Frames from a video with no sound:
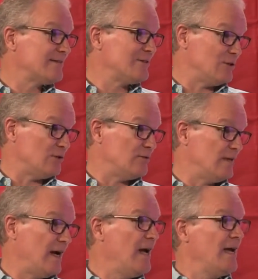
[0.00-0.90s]
to you
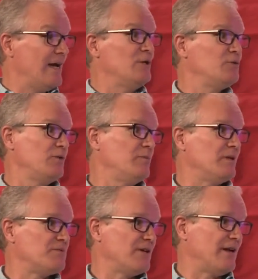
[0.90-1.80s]
and you wouldn't be
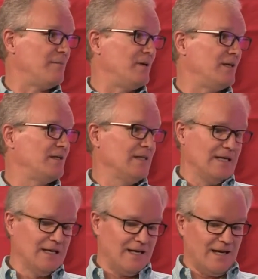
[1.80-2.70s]
upset at me.
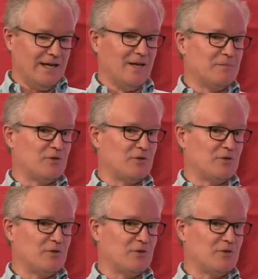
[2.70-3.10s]
And number